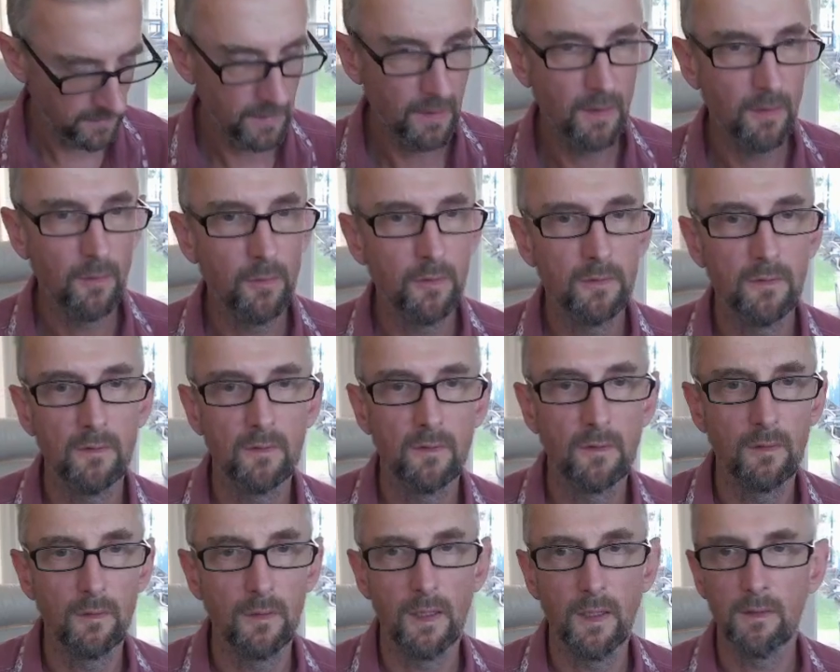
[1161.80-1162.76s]
which is
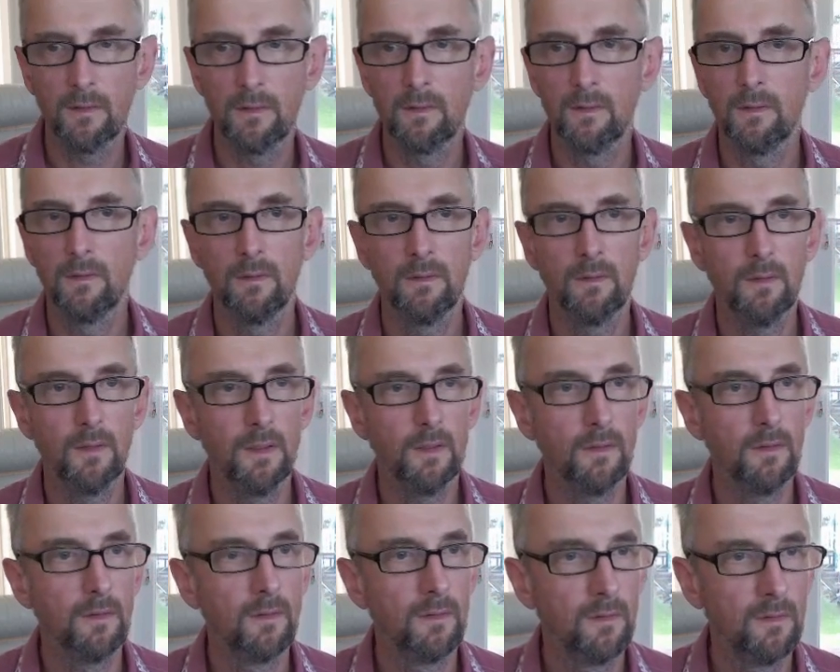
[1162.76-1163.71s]
correct. All right,
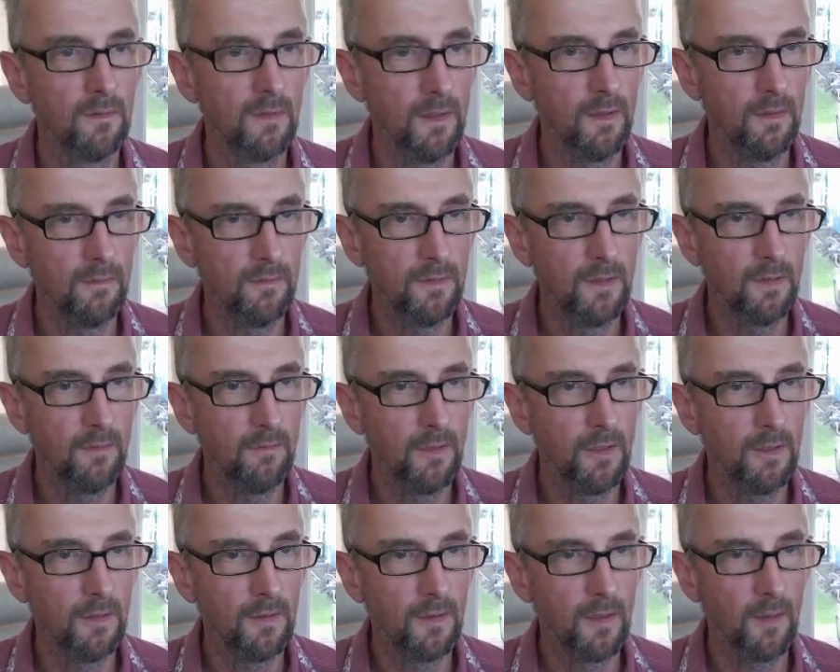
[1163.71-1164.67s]
so done
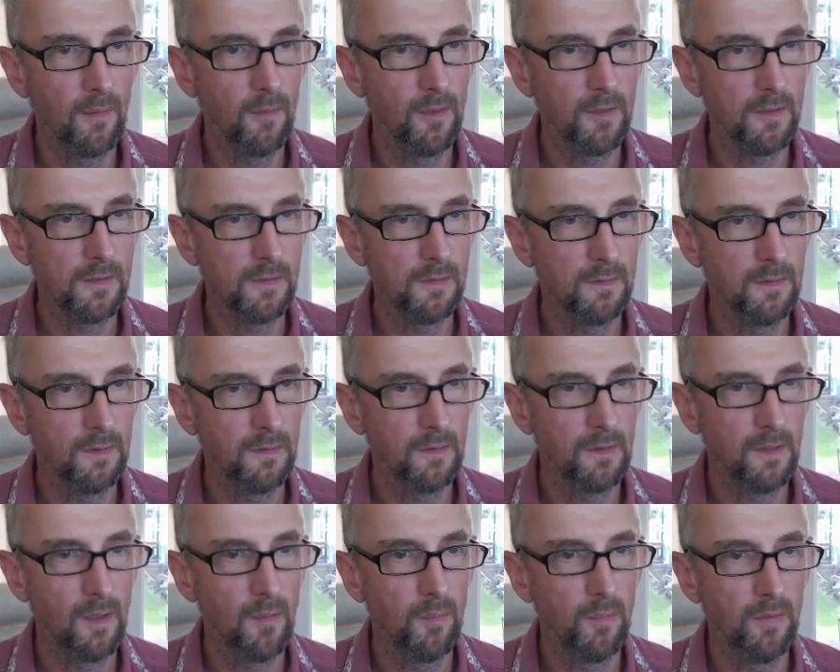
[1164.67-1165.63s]
radio calibration, done
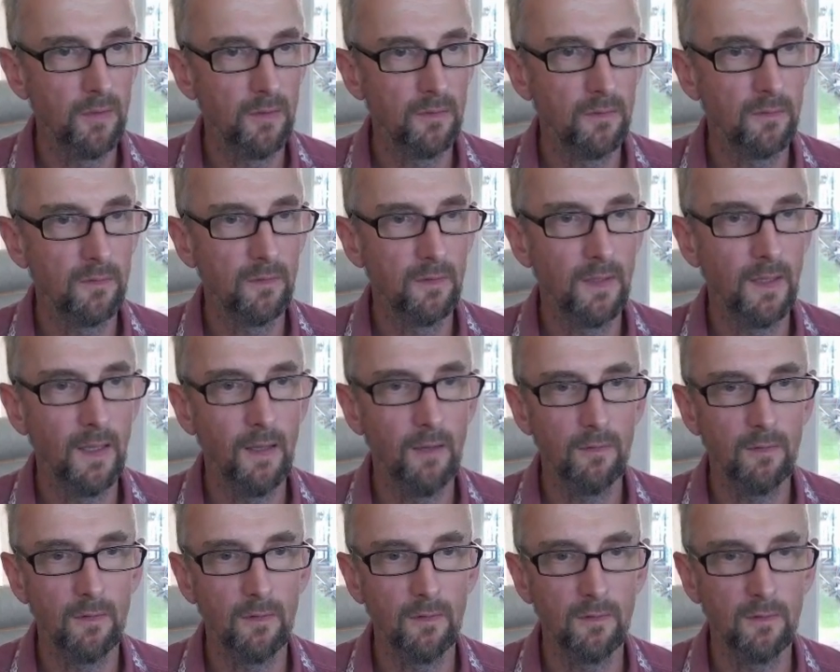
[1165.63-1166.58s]
compass, now
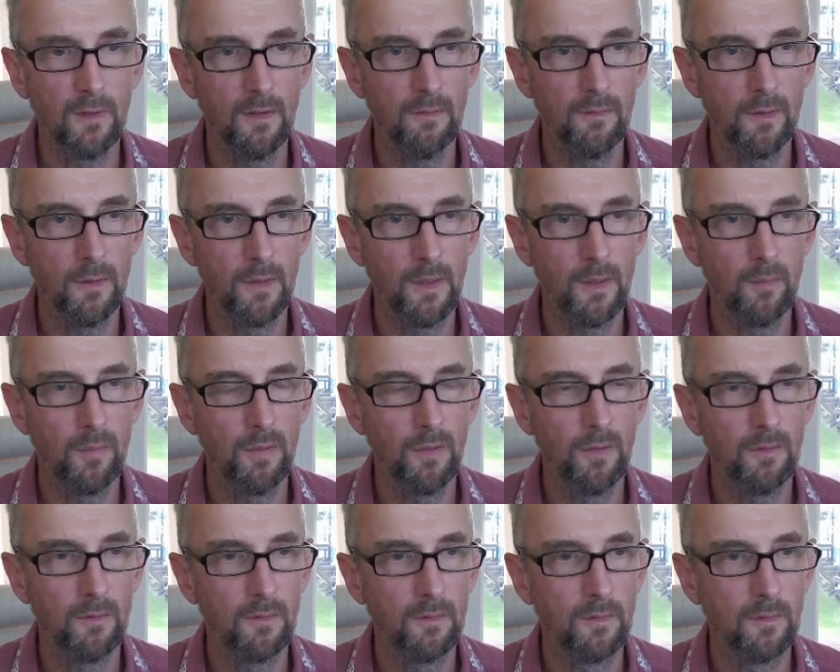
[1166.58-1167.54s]
to the servo
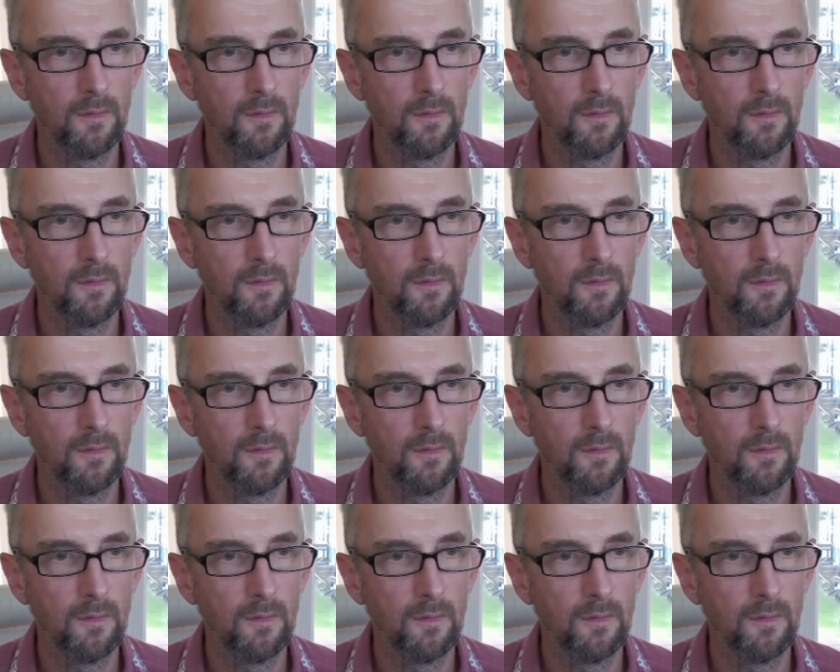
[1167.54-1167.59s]
outputs.